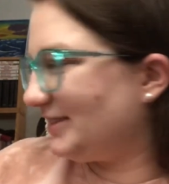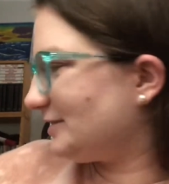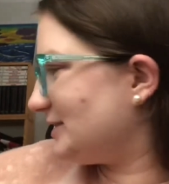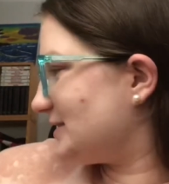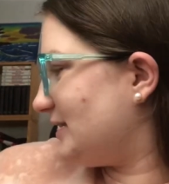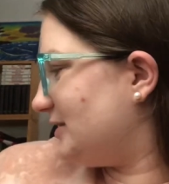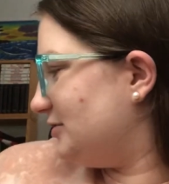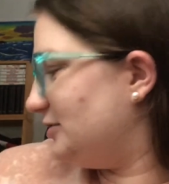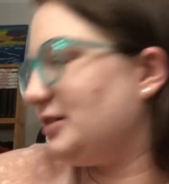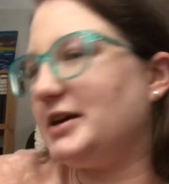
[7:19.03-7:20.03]
because I know
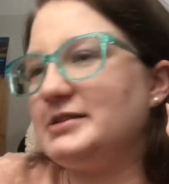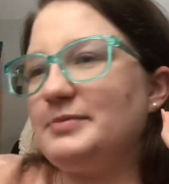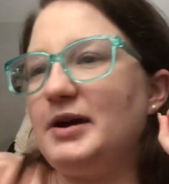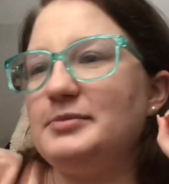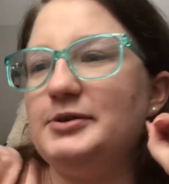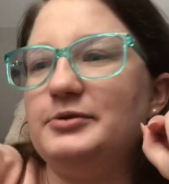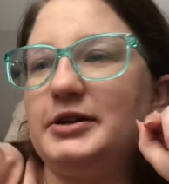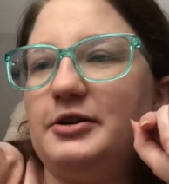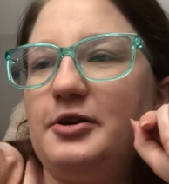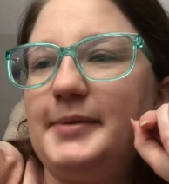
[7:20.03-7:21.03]
you guys probably want
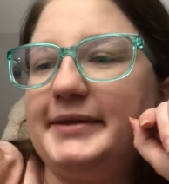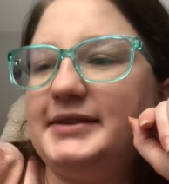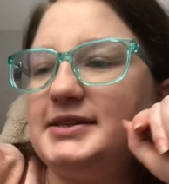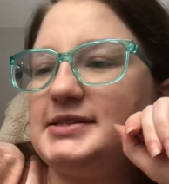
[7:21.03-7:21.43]
to know about this.